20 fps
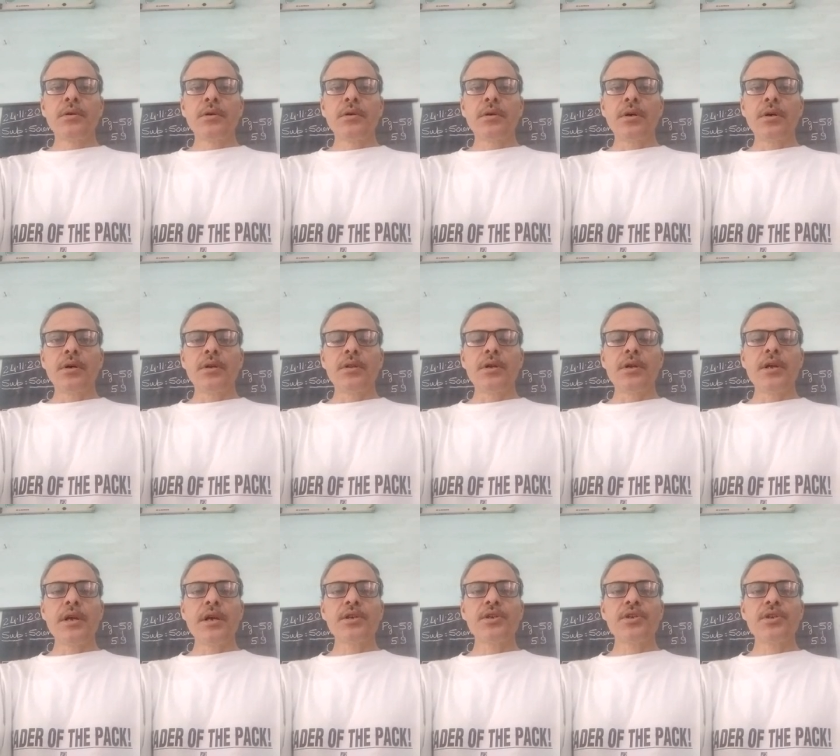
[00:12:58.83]
On the
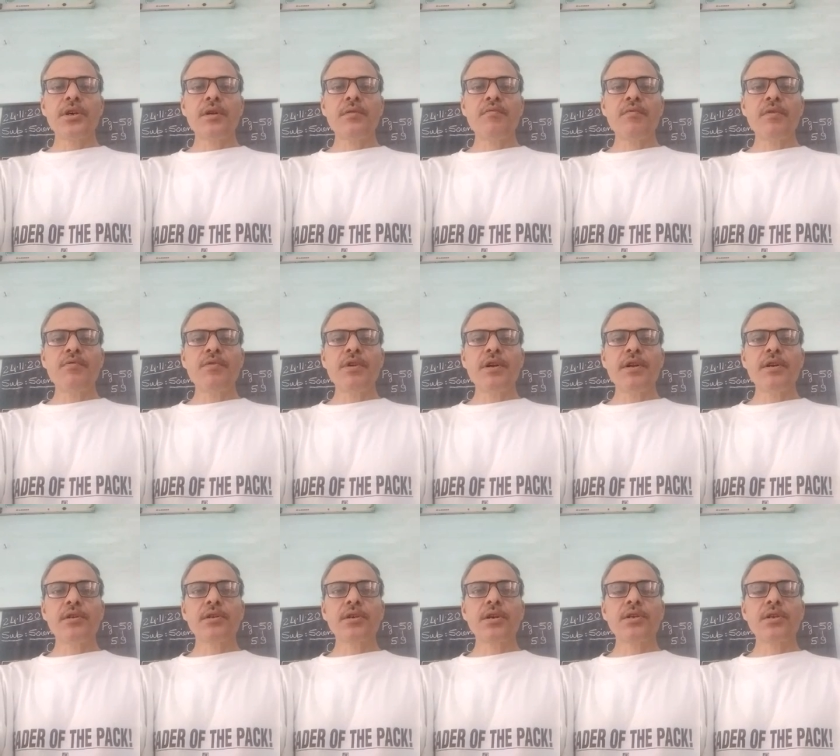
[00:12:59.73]
next turn, we will
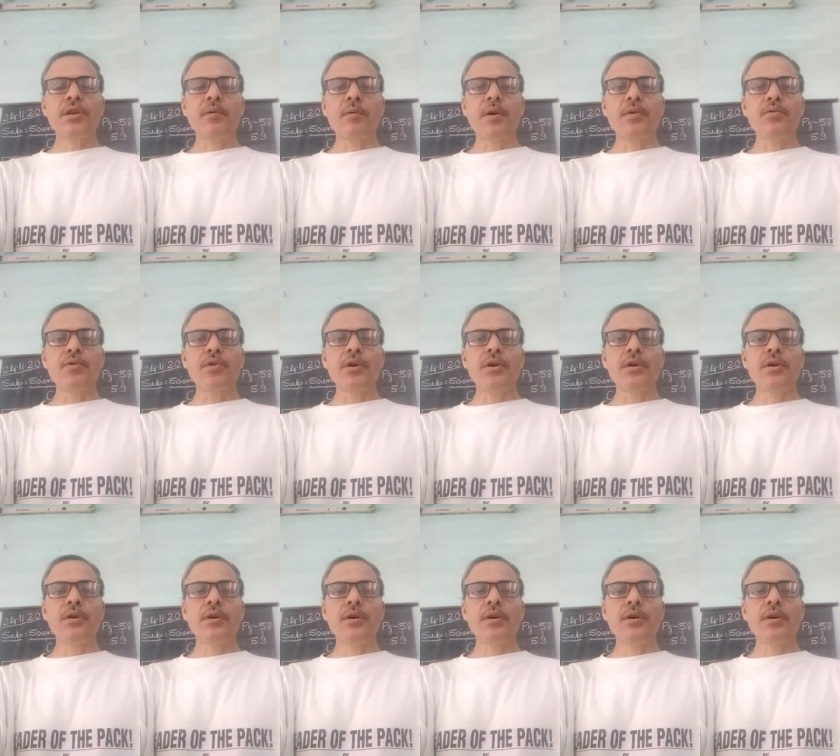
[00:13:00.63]
discuss about the